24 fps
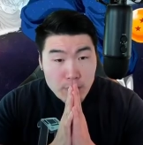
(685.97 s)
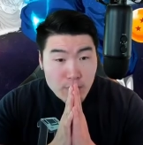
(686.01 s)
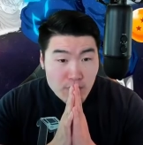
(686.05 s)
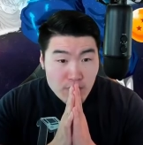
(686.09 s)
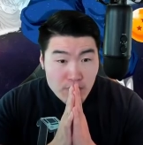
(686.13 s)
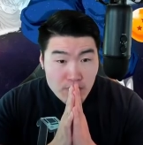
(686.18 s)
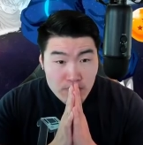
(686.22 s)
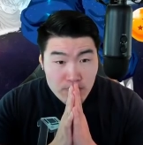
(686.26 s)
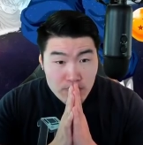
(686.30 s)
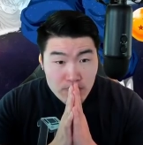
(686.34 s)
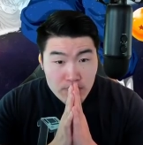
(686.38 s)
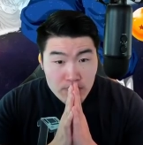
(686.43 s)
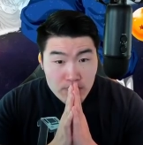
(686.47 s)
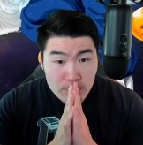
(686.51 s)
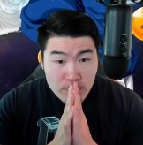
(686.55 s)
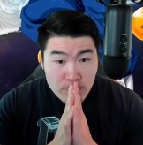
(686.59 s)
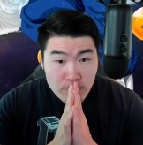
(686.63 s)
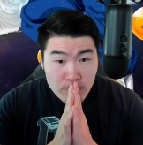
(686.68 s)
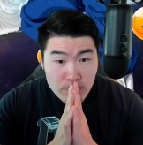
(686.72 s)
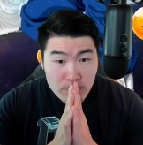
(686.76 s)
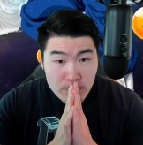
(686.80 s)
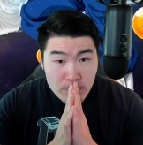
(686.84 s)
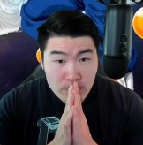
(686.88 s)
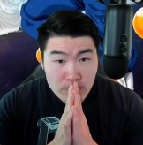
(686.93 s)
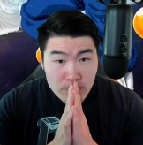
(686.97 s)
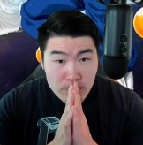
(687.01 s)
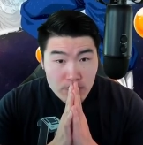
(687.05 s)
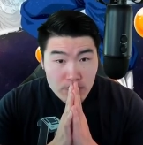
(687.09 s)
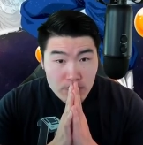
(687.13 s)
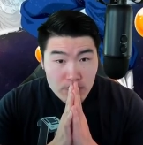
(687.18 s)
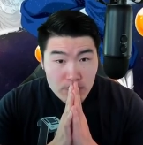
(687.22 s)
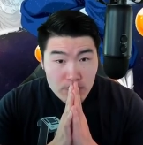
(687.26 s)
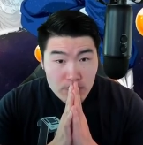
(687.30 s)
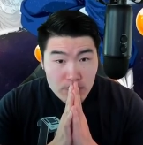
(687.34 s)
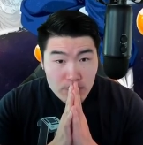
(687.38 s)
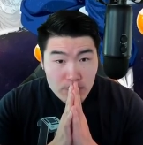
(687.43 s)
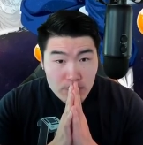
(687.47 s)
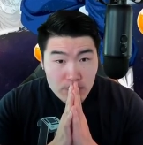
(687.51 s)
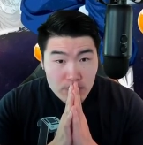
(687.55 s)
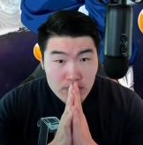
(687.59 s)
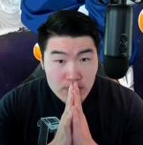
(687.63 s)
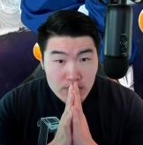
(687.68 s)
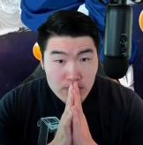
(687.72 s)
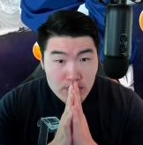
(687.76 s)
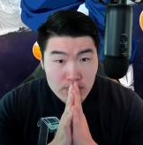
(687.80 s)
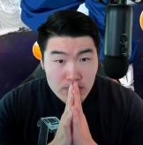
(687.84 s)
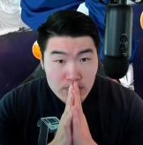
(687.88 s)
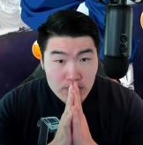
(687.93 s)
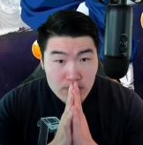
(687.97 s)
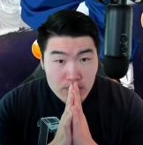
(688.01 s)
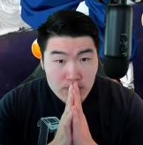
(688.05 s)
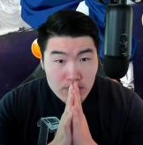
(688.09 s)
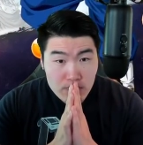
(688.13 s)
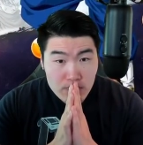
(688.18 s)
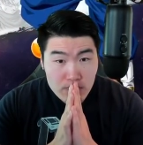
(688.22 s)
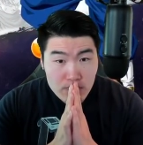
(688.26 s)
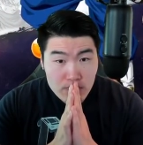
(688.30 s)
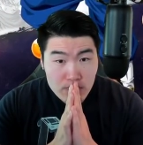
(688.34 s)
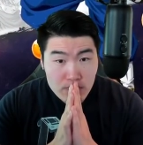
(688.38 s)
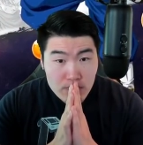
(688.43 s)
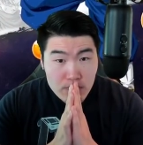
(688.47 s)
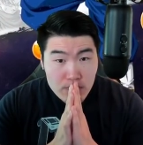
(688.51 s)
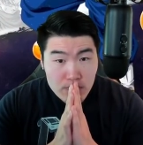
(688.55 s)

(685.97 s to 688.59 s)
(silence)